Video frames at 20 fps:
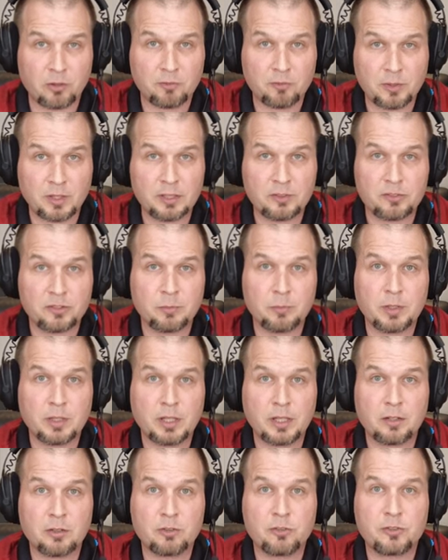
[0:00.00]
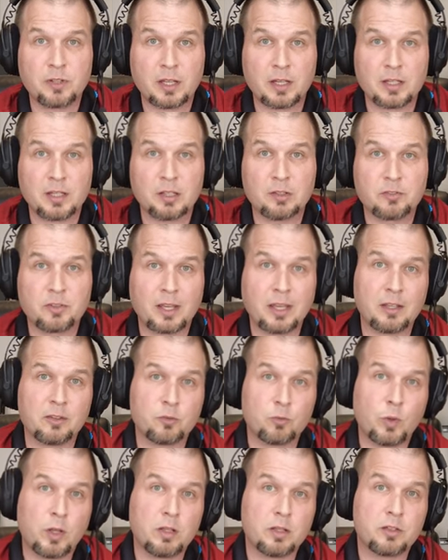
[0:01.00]
Flight Simulator settings, as
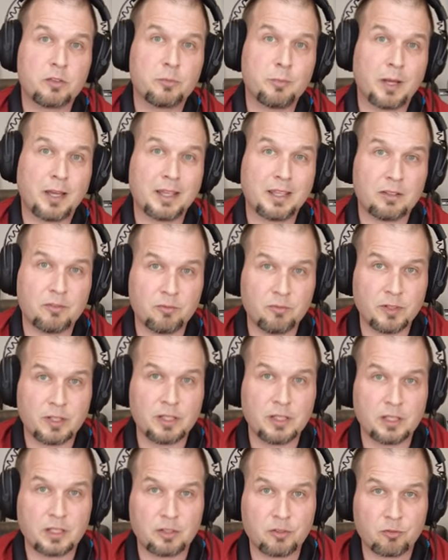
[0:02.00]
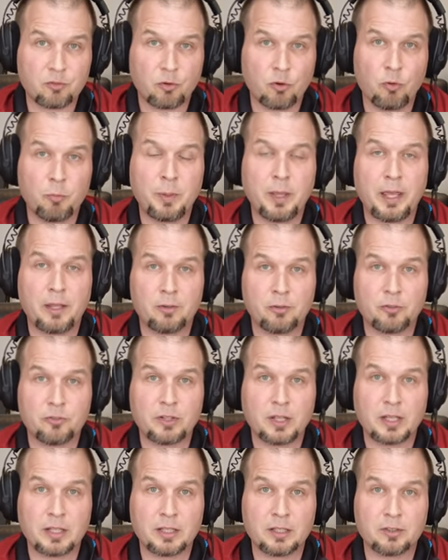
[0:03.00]
well as my NVIDIA control panel
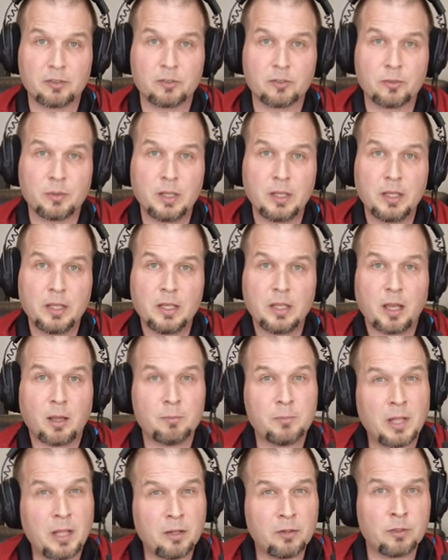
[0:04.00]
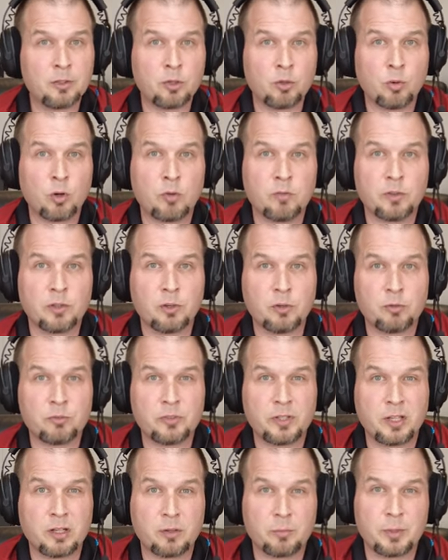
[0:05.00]
settings, I'm not going to go over those
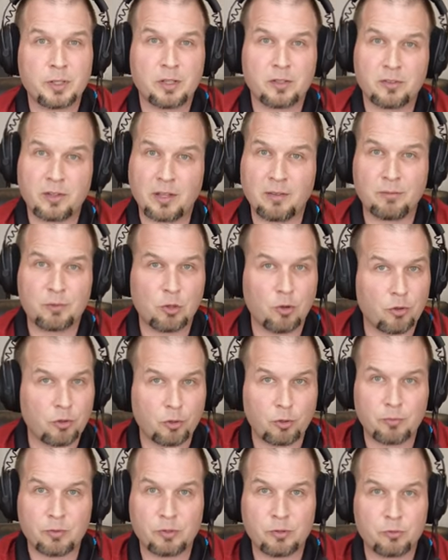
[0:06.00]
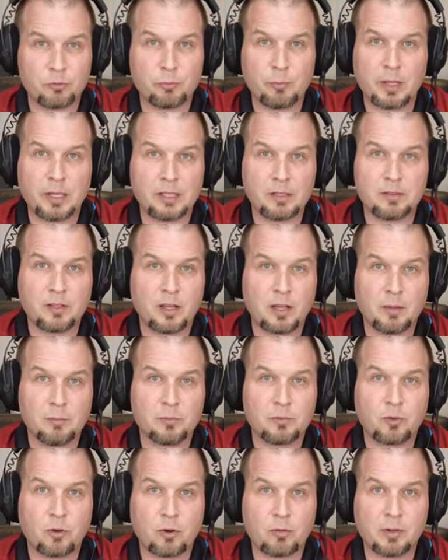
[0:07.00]
here because I've gone over those many times
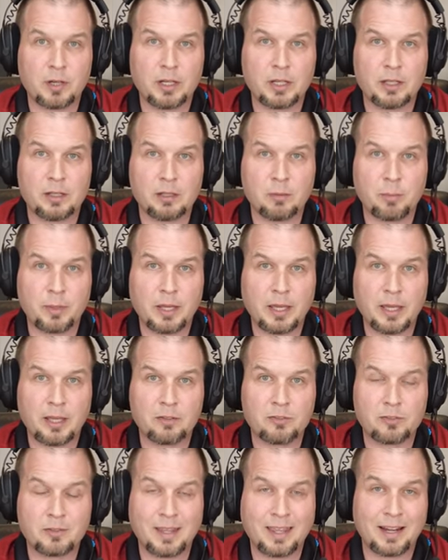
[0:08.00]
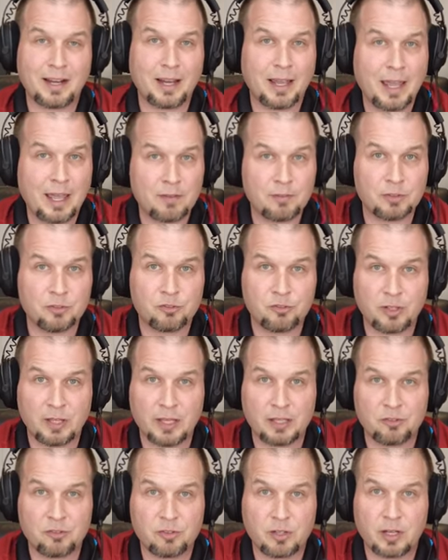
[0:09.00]
already in the past, and I haven't
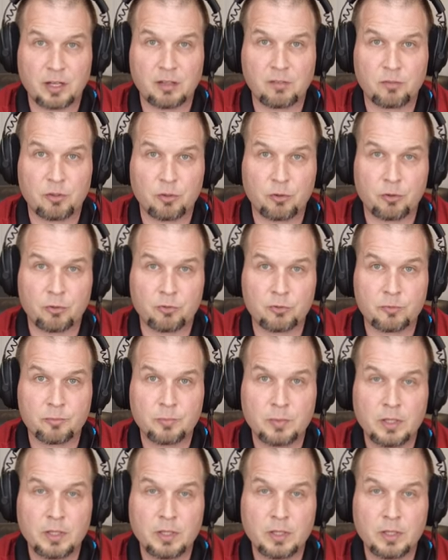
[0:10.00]
changed any of those.